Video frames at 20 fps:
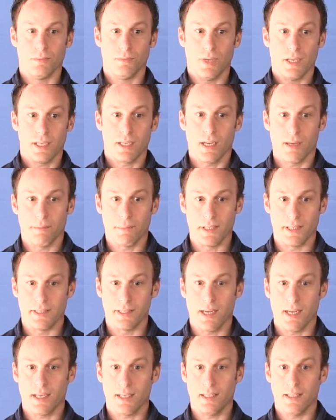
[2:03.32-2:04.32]
wake up
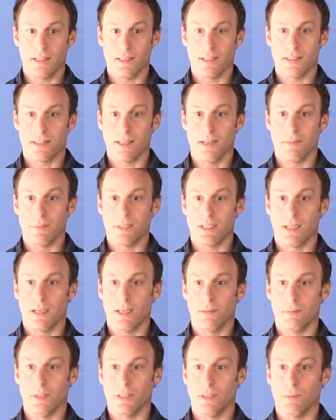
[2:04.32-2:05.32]
exactly at the same
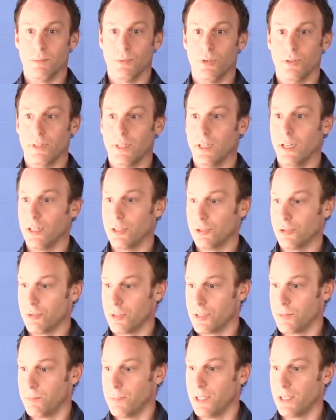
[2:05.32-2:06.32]
time in the morning. I
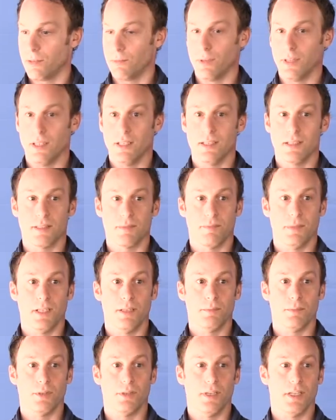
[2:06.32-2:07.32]
should speak with these
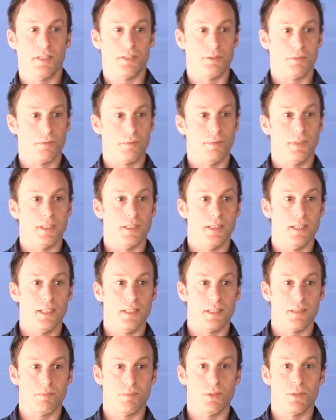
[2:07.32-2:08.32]
people. I should read
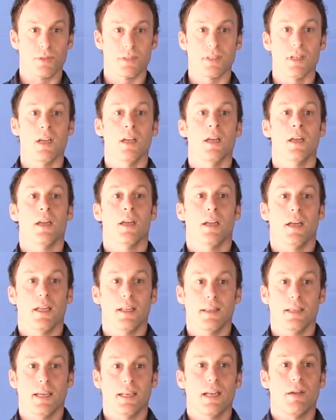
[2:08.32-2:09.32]
these books.
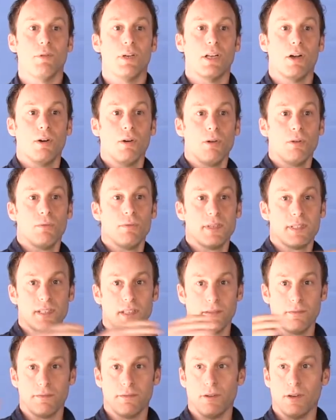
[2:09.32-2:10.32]
And then I will always
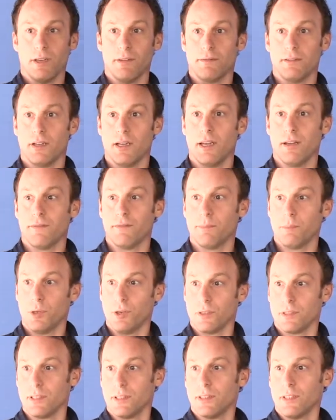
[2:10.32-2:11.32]
and forever have
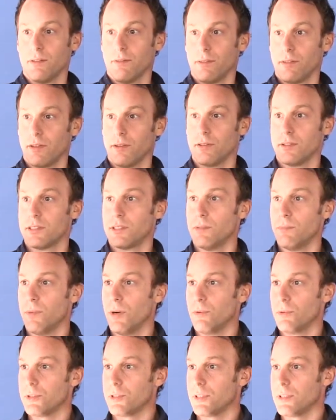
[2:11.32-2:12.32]
positive thoughts,
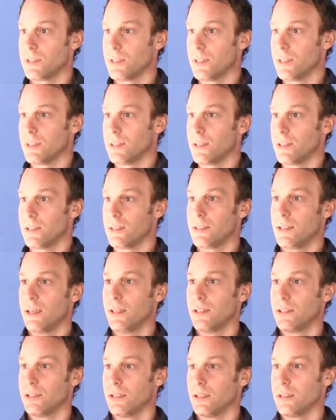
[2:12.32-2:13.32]
emotions, and
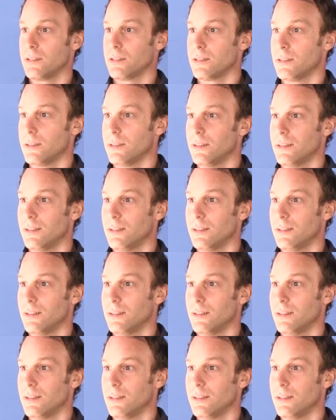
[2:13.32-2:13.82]
sensations.